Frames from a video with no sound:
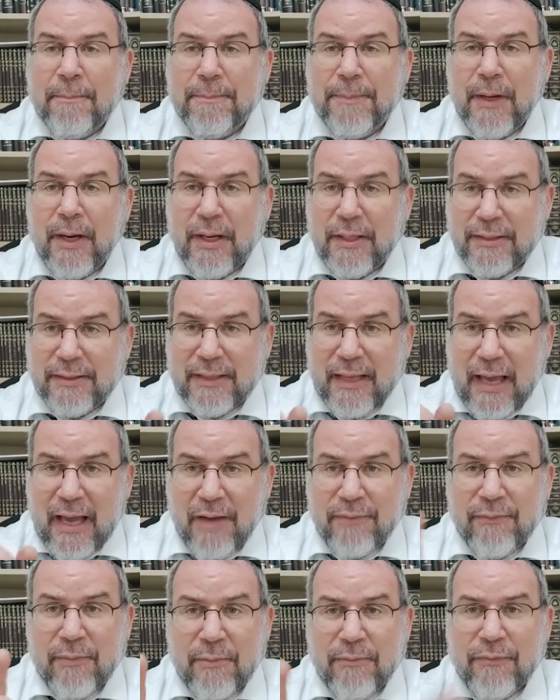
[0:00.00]
But
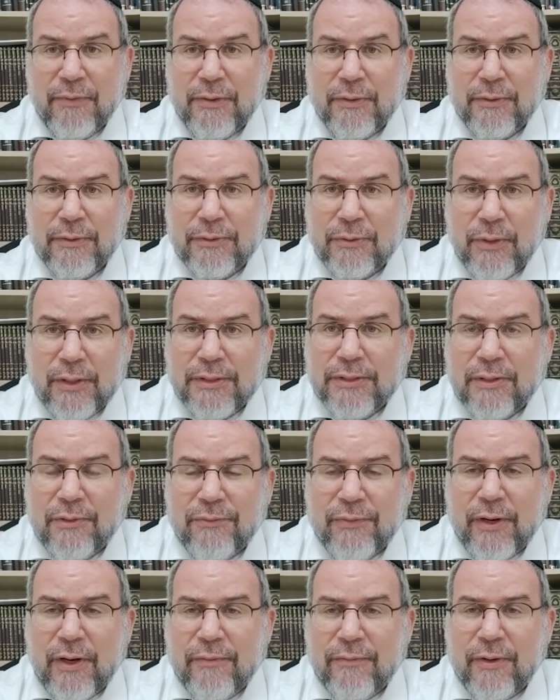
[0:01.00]
Avraham Avinu taught us a
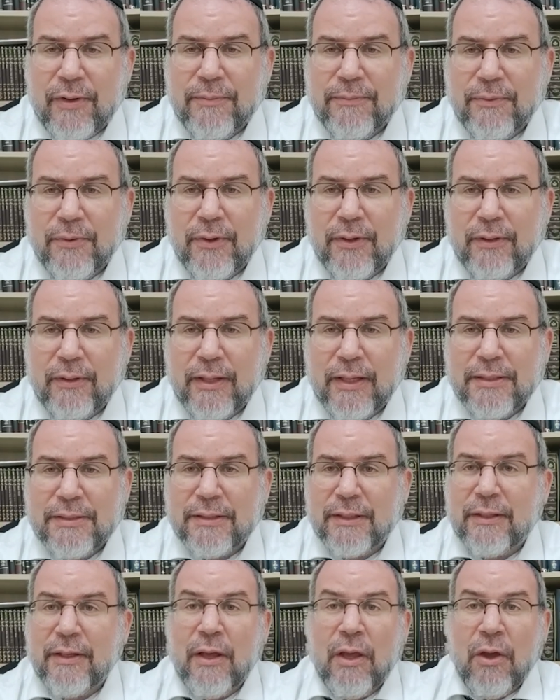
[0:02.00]
very, very important
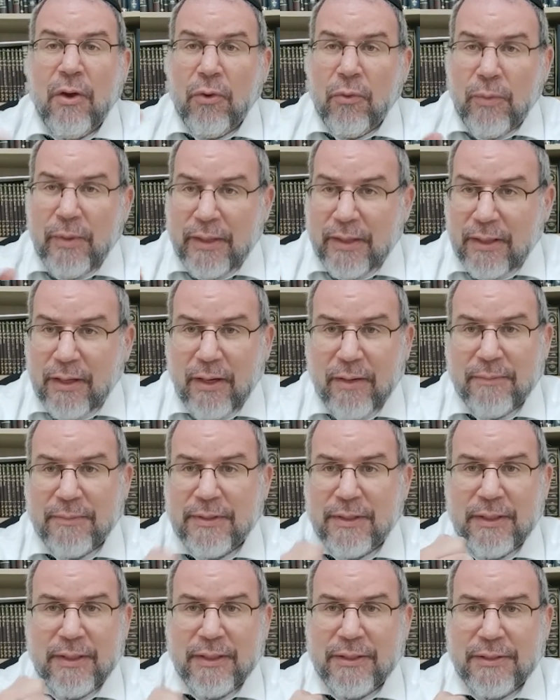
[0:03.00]
lesson. We come
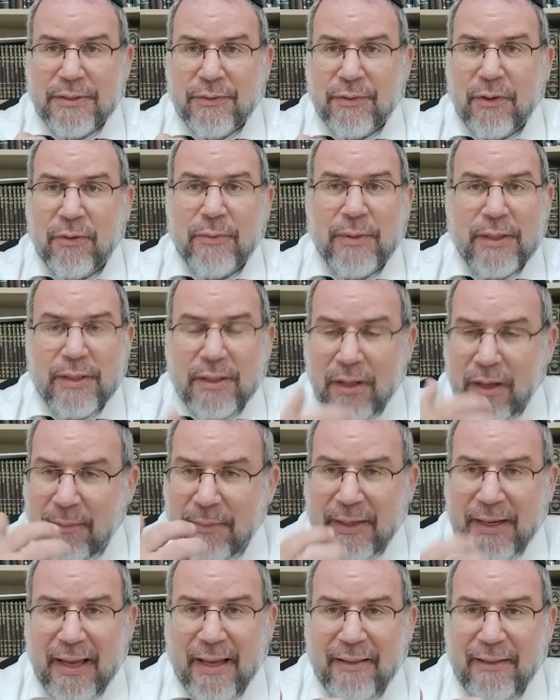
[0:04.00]
to Israel. We
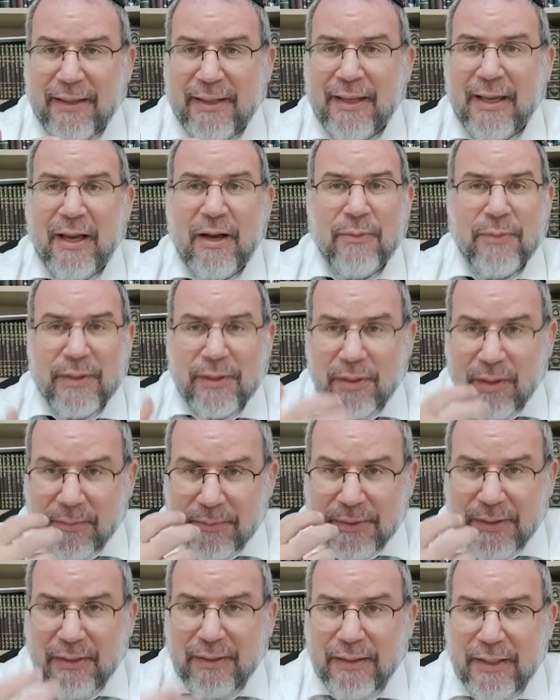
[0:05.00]
come in Aliyah. We
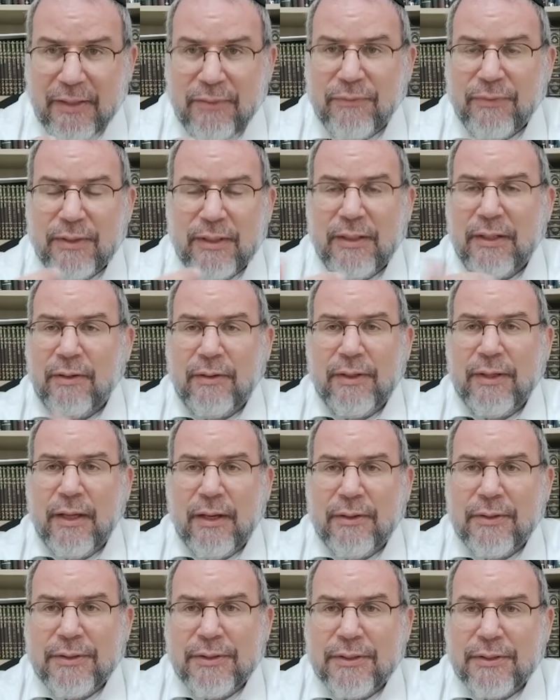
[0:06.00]
come to live here in
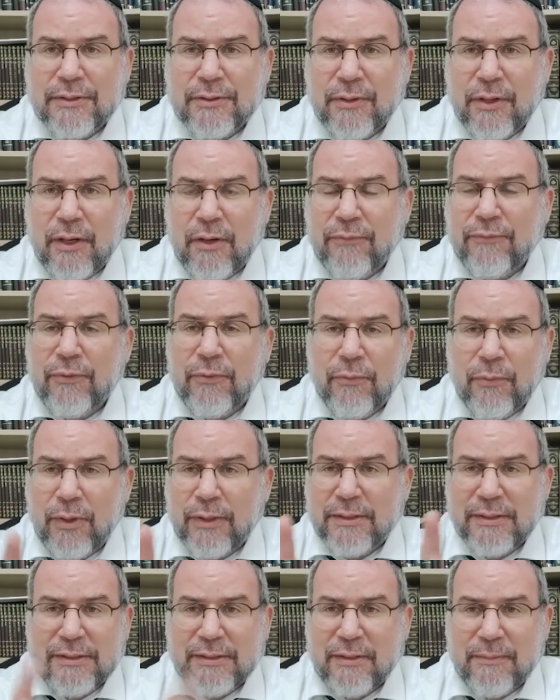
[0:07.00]
Eretz Yisrael for
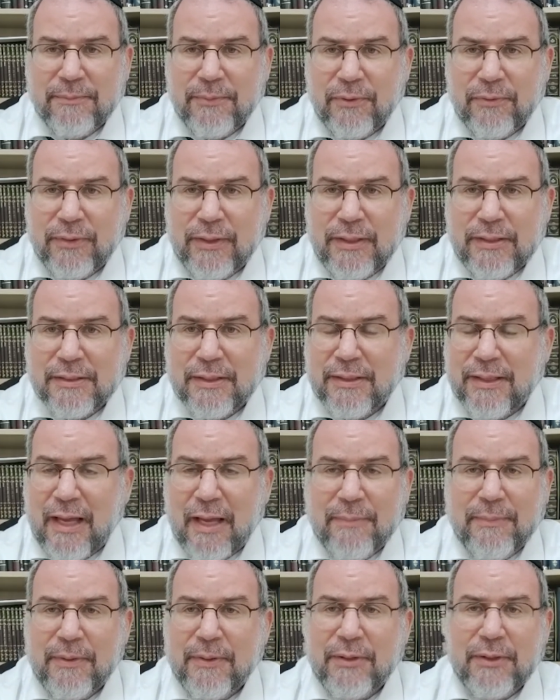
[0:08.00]
one simple reason.
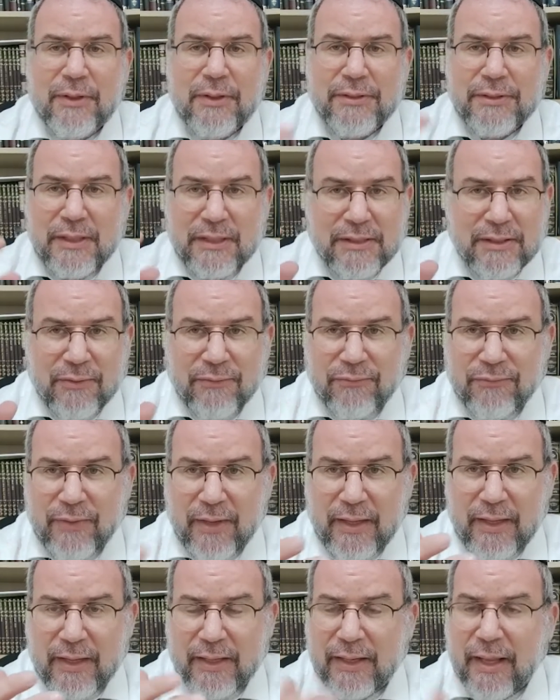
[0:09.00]
Not because it's the
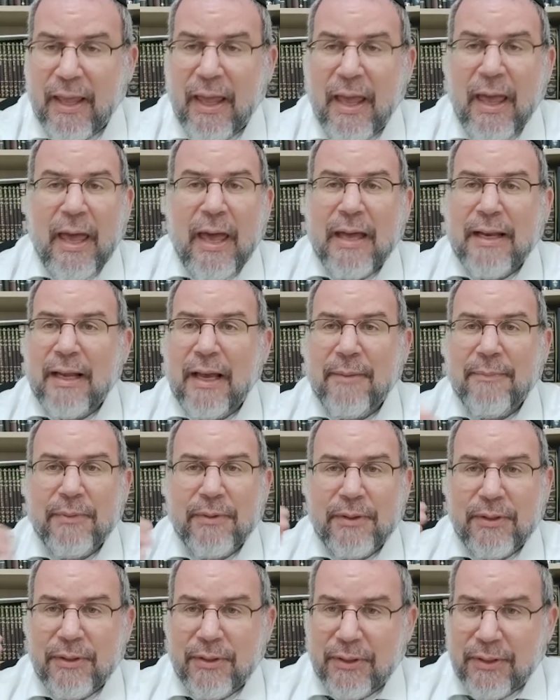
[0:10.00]
faith, and not
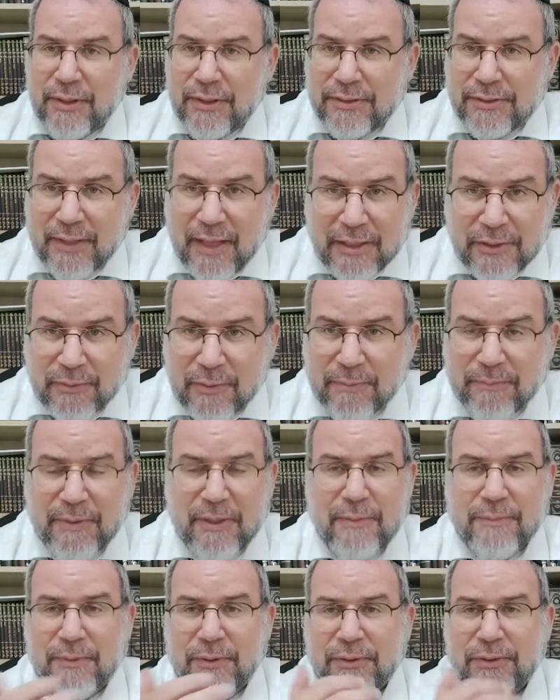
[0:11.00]
because that's what
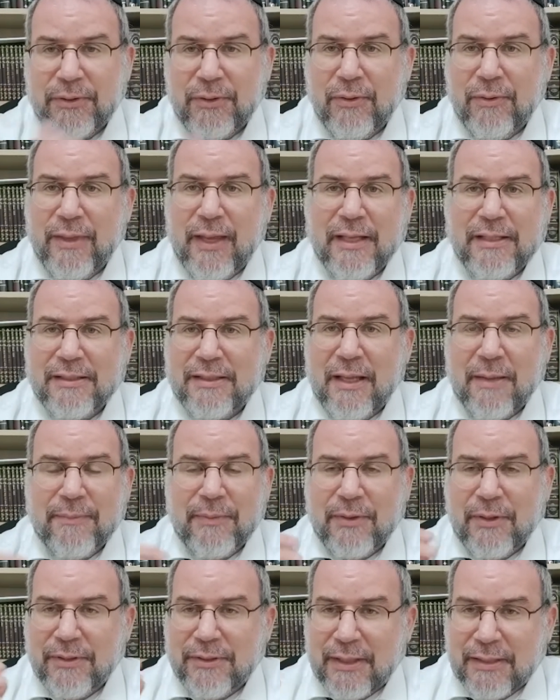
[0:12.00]
people do. That's not
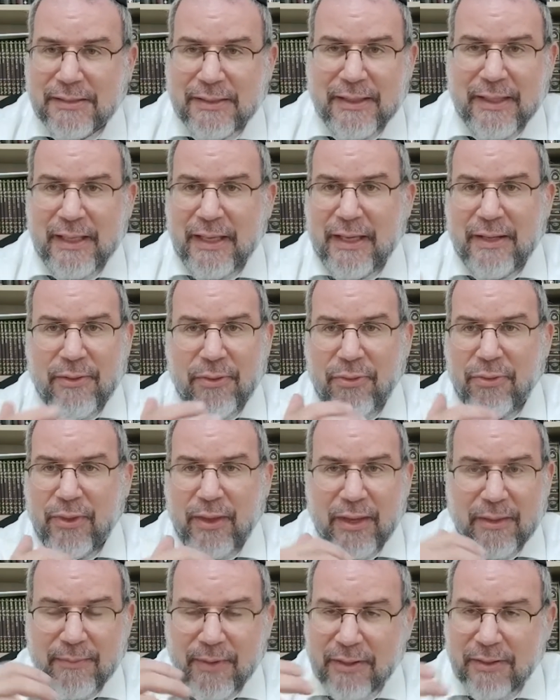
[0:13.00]
because that's the in
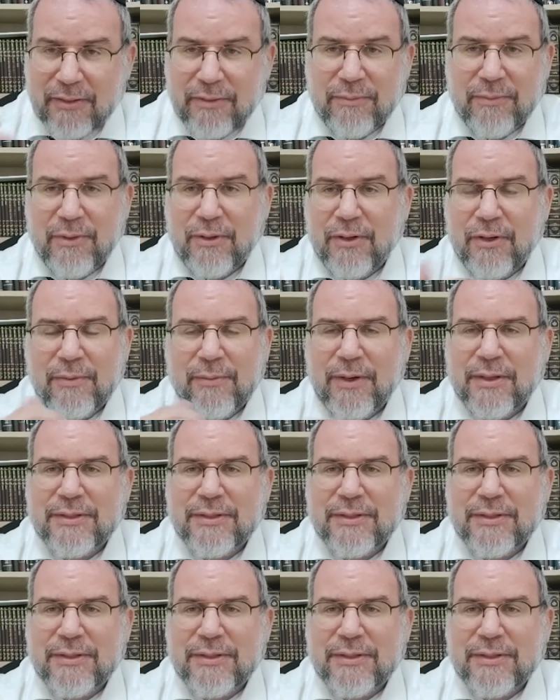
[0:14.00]
thing, my community,